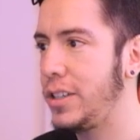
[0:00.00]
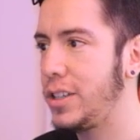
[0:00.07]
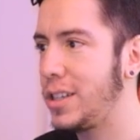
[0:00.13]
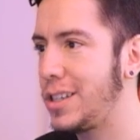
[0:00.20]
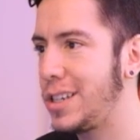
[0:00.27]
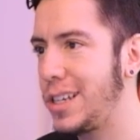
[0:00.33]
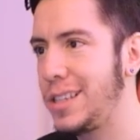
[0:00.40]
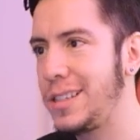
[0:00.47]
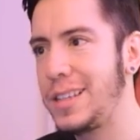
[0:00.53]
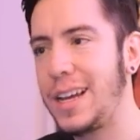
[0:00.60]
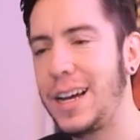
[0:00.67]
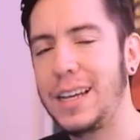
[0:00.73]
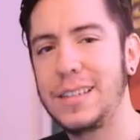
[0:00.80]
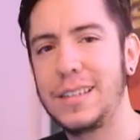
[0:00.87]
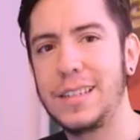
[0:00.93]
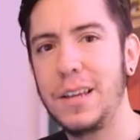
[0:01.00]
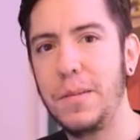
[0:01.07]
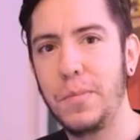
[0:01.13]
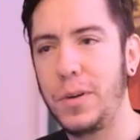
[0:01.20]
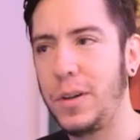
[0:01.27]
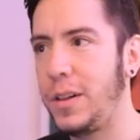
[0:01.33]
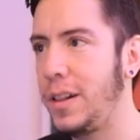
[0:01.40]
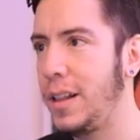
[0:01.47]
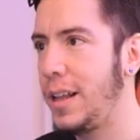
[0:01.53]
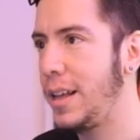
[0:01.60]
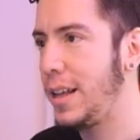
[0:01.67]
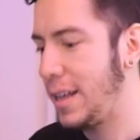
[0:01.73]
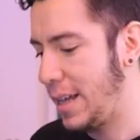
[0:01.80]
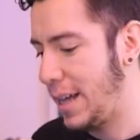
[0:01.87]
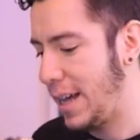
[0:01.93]
is just as simple
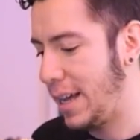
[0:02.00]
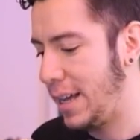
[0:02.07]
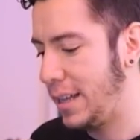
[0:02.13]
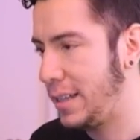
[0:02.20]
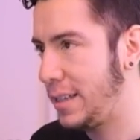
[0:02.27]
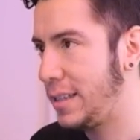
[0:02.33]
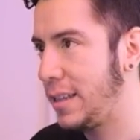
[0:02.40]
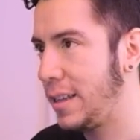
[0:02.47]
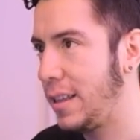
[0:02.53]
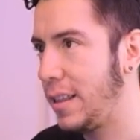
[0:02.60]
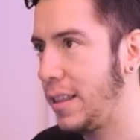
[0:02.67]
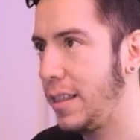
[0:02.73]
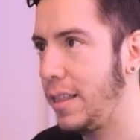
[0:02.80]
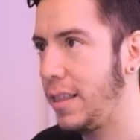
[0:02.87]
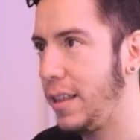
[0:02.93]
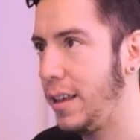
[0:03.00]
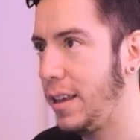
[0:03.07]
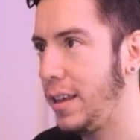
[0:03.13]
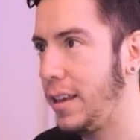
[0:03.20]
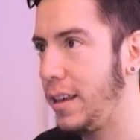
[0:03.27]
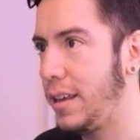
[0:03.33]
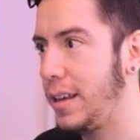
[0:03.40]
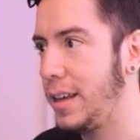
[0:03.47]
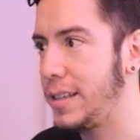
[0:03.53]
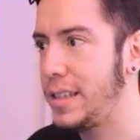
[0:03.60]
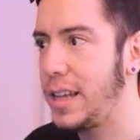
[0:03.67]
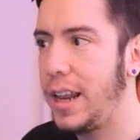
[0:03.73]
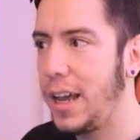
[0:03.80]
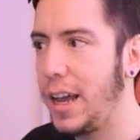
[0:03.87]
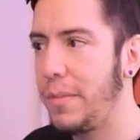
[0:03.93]
as
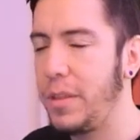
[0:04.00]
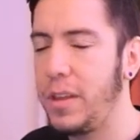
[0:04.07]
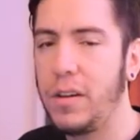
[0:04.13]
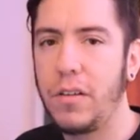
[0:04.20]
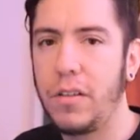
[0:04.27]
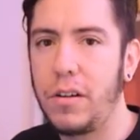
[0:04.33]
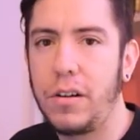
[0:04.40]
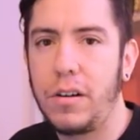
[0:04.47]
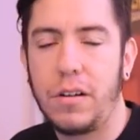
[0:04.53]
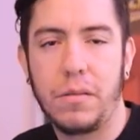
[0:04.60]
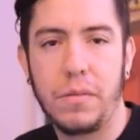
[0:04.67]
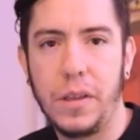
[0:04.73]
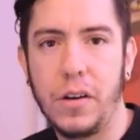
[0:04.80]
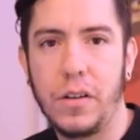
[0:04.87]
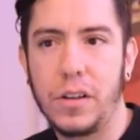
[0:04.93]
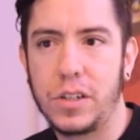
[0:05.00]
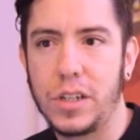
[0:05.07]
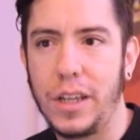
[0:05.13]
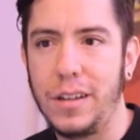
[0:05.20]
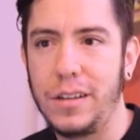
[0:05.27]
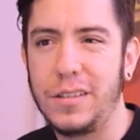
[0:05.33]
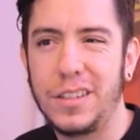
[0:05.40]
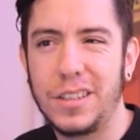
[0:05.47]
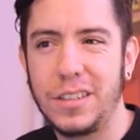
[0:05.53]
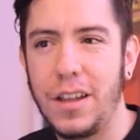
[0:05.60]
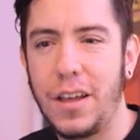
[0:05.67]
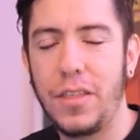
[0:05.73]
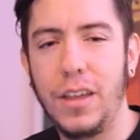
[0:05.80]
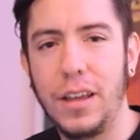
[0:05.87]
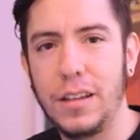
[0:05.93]
setting up the other shader. There's
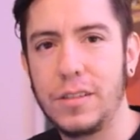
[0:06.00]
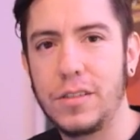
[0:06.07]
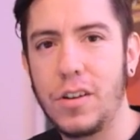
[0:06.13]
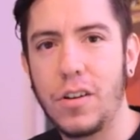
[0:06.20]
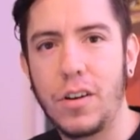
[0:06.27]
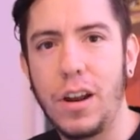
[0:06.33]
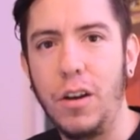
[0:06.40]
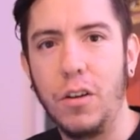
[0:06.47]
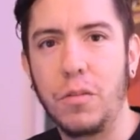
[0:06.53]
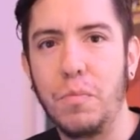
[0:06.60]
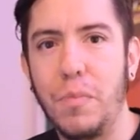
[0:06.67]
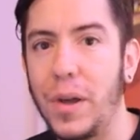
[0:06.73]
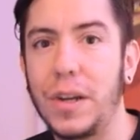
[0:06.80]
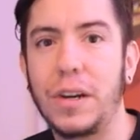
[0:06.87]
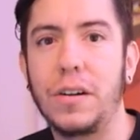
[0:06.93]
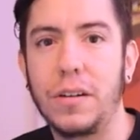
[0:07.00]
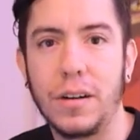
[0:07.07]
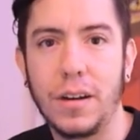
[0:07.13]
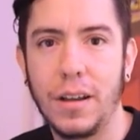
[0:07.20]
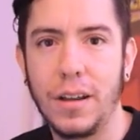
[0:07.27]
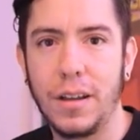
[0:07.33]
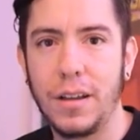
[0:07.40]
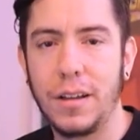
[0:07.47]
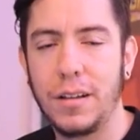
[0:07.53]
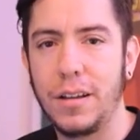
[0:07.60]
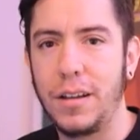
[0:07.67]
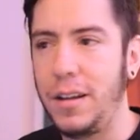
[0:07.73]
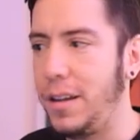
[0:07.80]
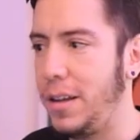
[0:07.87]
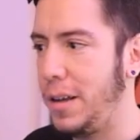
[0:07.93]
nothing, it's not gonna look better
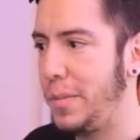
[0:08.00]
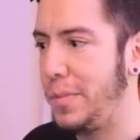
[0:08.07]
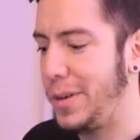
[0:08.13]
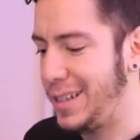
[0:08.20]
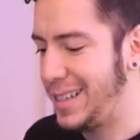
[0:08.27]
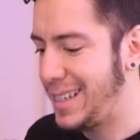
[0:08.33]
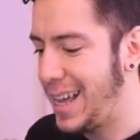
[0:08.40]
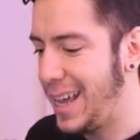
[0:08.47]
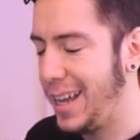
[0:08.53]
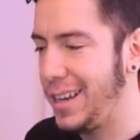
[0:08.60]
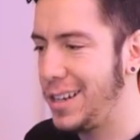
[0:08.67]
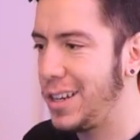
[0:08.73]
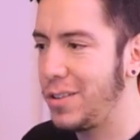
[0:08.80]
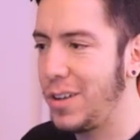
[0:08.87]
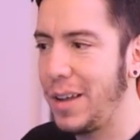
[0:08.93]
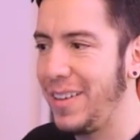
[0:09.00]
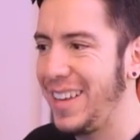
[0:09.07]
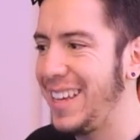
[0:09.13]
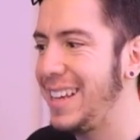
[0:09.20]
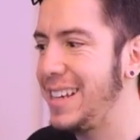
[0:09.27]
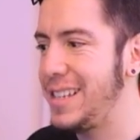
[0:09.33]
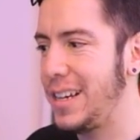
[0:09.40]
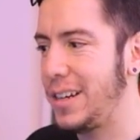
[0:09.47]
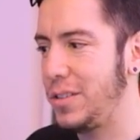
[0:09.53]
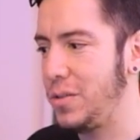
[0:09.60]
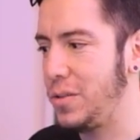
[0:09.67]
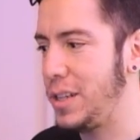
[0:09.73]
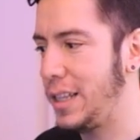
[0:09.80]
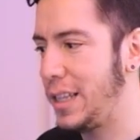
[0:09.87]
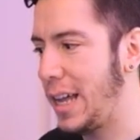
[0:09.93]
per se, it's just gonna be easier
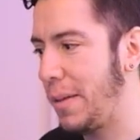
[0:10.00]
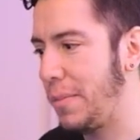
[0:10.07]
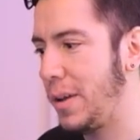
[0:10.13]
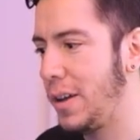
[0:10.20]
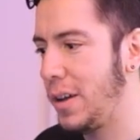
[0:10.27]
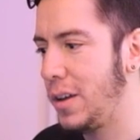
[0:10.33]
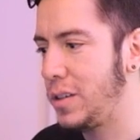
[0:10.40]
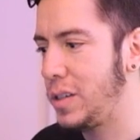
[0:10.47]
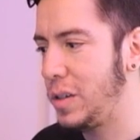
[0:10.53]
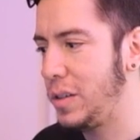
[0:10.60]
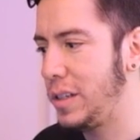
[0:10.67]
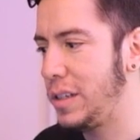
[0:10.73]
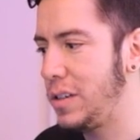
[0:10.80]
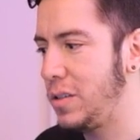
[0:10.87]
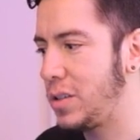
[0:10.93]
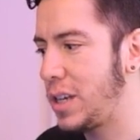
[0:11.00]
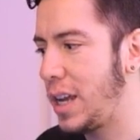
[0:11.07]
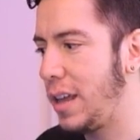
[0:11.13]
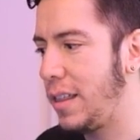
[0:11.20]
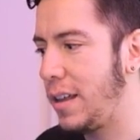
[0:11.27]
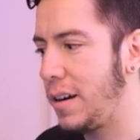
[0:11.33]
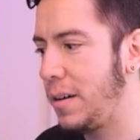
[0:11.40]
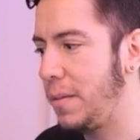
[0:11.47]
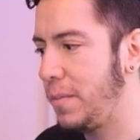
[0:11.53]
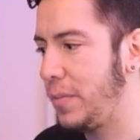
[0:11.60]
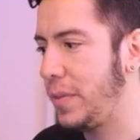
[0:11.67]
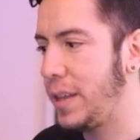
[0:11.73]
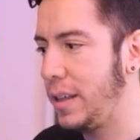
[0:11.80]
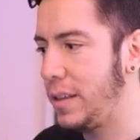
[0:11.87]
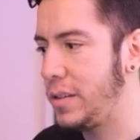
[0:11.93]
to set up. So this new shader
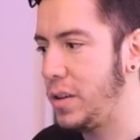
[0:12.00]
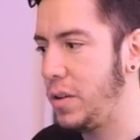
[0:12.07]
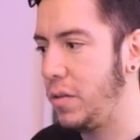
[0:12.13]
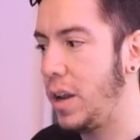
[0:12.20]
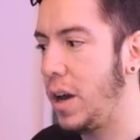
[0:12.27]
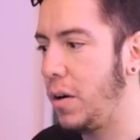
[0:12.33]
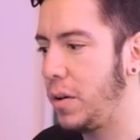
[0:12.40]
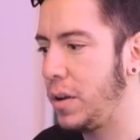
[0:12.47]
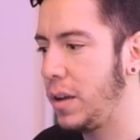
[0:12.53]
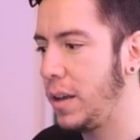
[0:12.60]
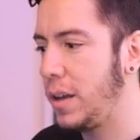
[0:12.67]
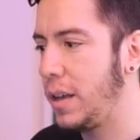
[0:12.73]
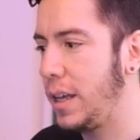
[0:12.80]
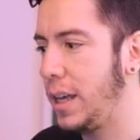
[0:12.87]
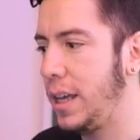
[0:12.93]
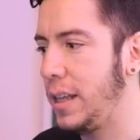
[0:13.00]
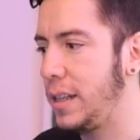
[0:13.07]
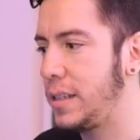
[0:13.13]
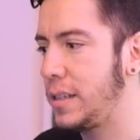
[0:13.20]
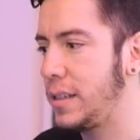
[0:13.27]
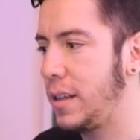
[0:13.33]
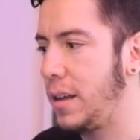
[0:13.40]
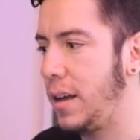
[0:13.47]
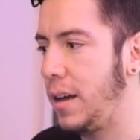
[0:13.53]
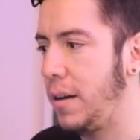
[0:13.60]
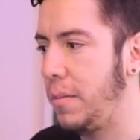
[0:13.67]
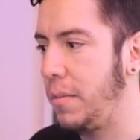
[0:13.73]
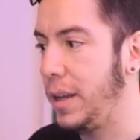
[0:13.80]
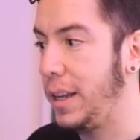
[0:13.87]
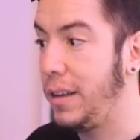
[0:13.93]
is new node. It's
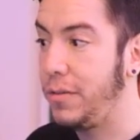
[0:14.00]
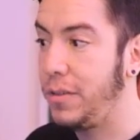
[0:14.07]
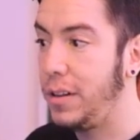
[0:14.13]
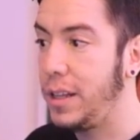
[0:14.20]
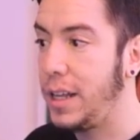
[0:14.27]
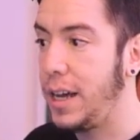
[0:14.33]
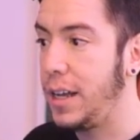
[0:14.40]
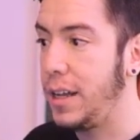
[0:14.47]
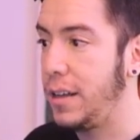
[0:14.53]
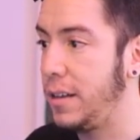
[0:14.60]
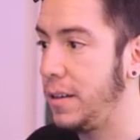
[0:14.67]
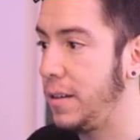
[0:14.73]
by default